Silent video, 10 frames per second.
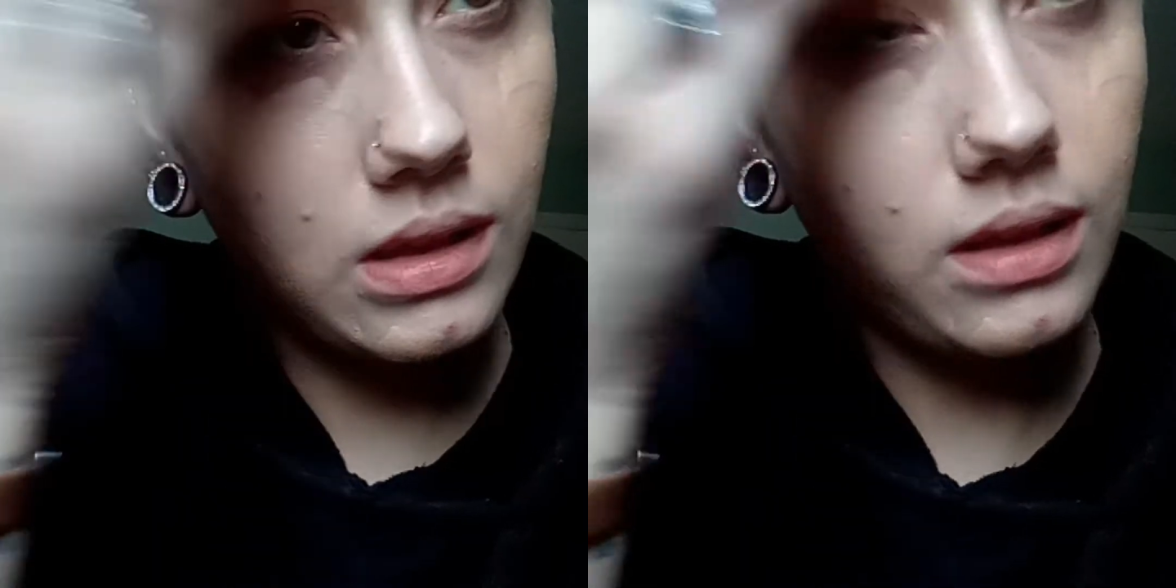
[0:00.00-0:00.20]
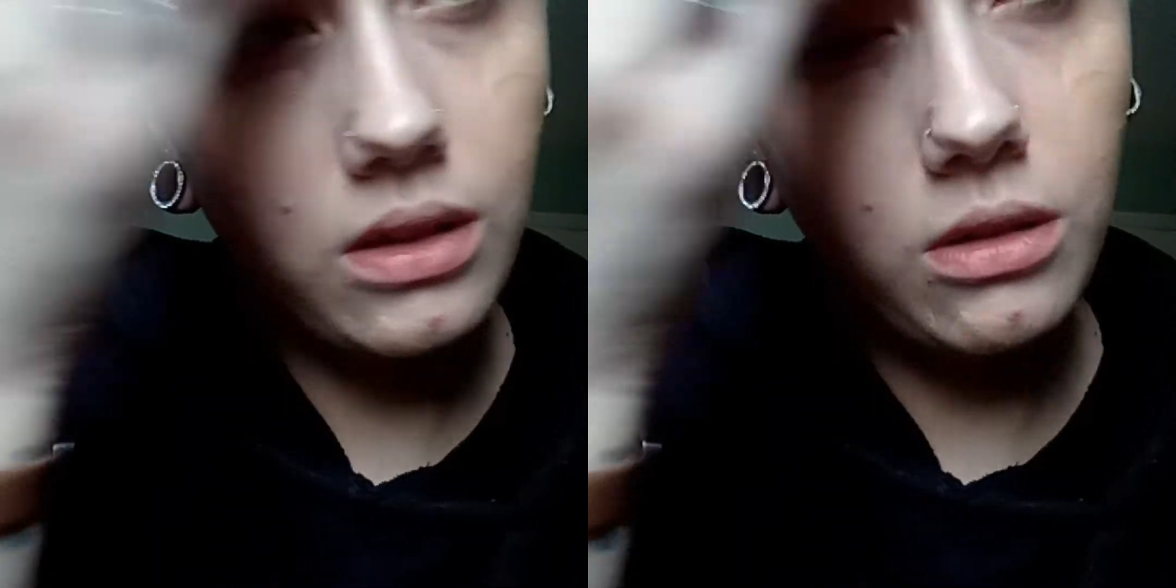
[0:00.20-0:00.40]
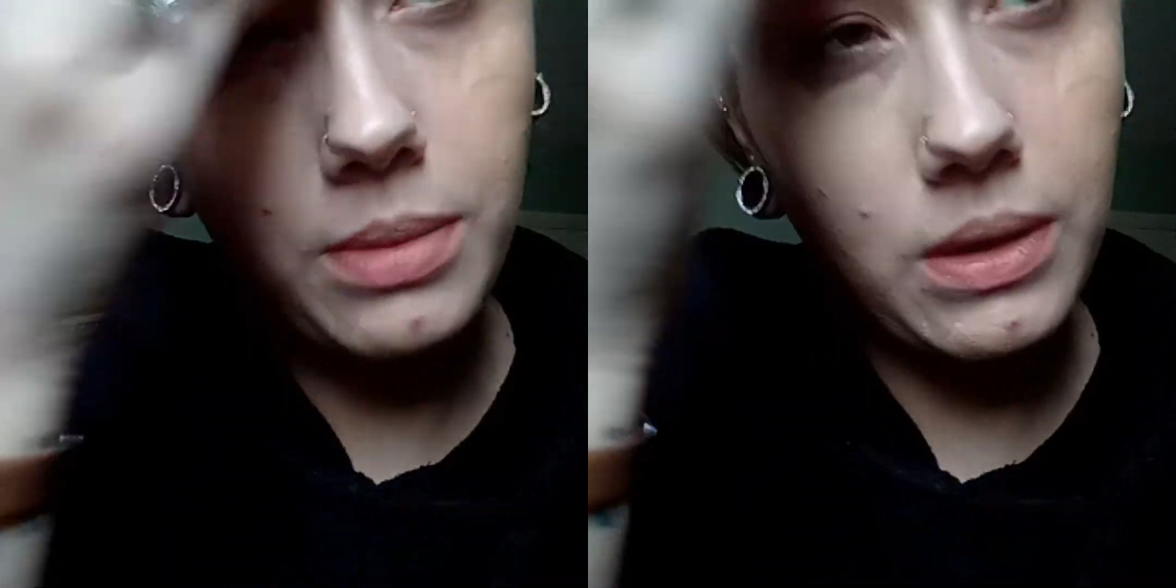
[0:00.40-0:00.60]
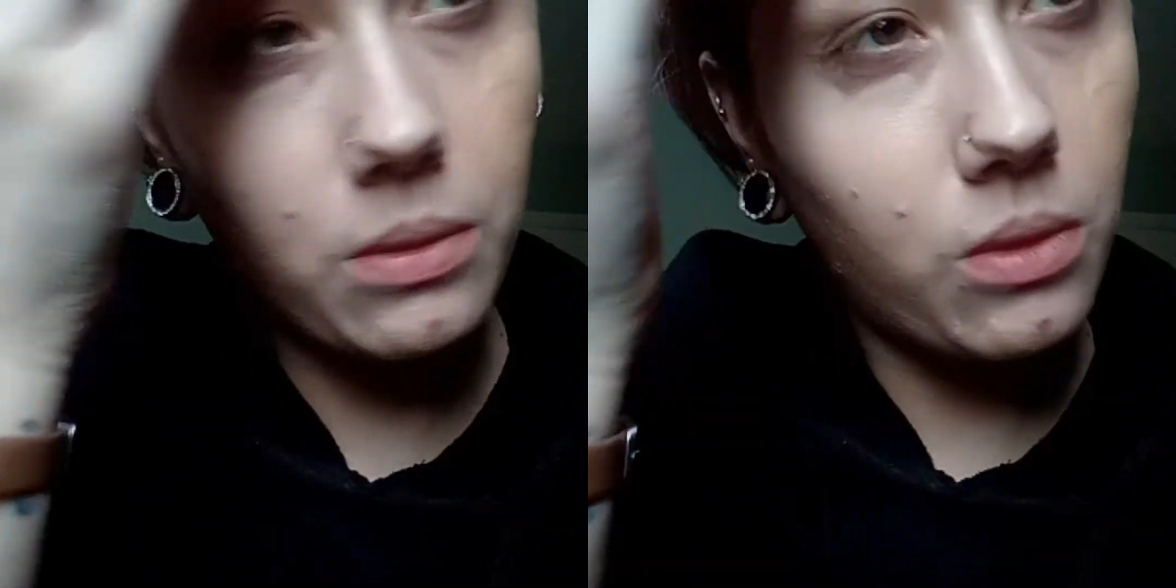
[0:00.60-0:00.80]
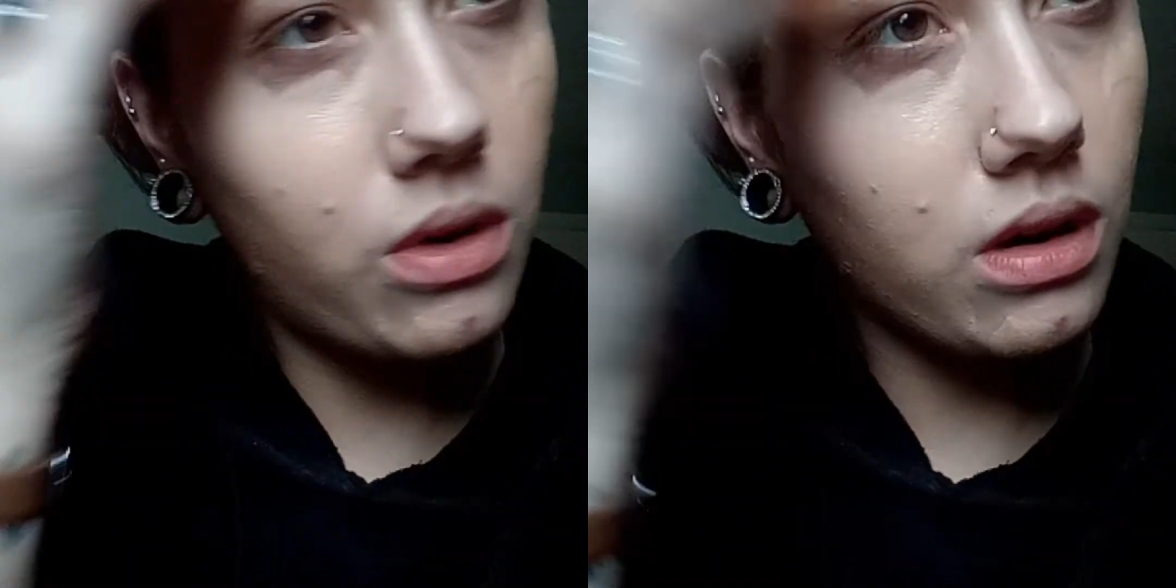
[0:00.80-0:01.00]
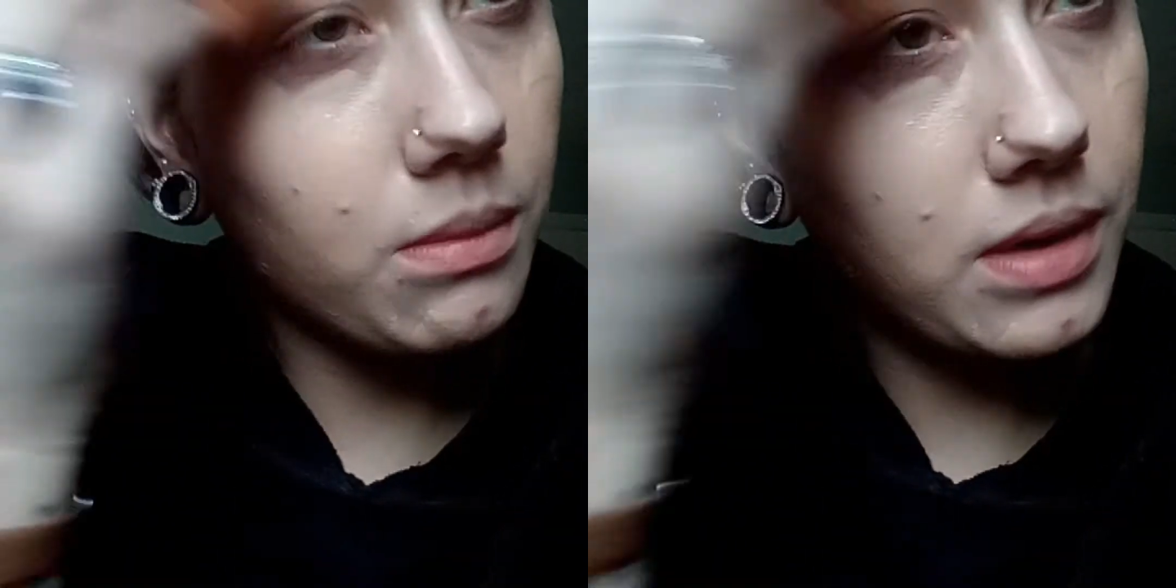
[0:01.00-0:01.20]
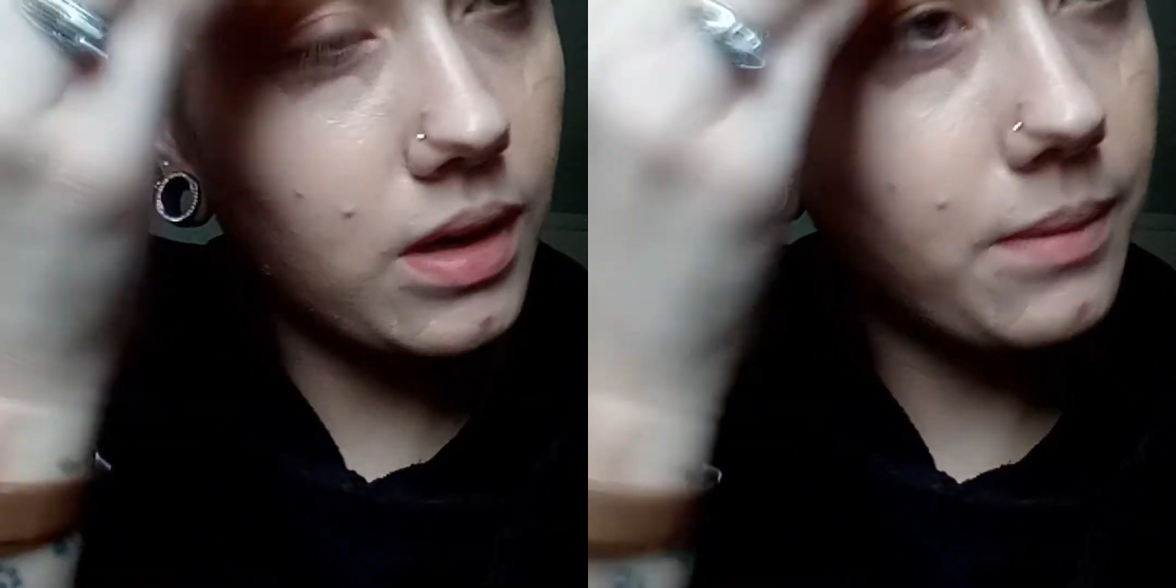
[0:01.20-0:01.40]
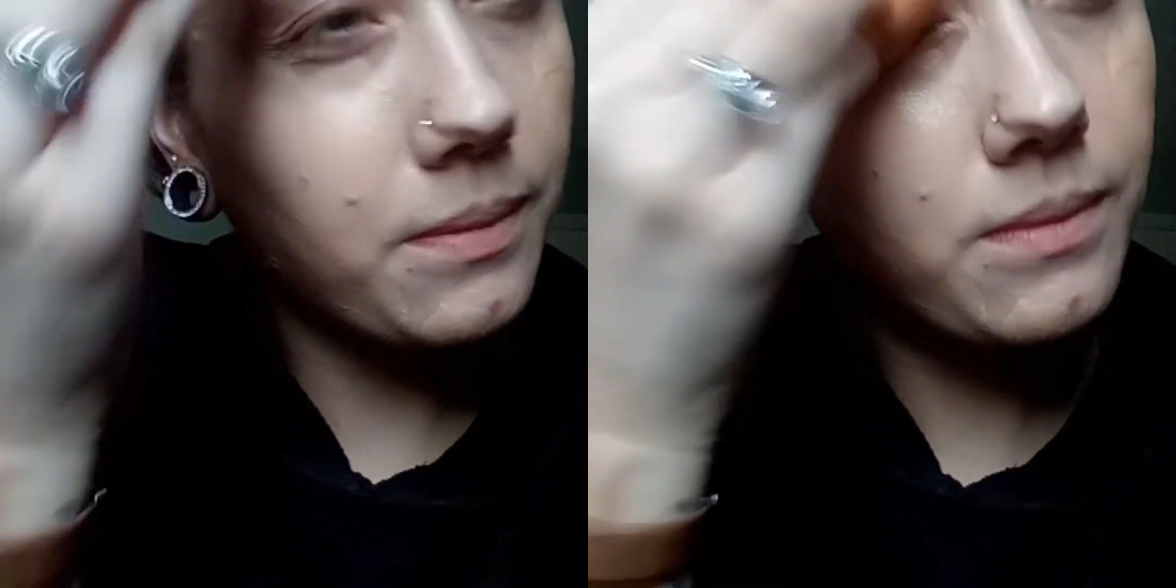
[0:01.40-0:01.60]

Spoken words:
little bit warmer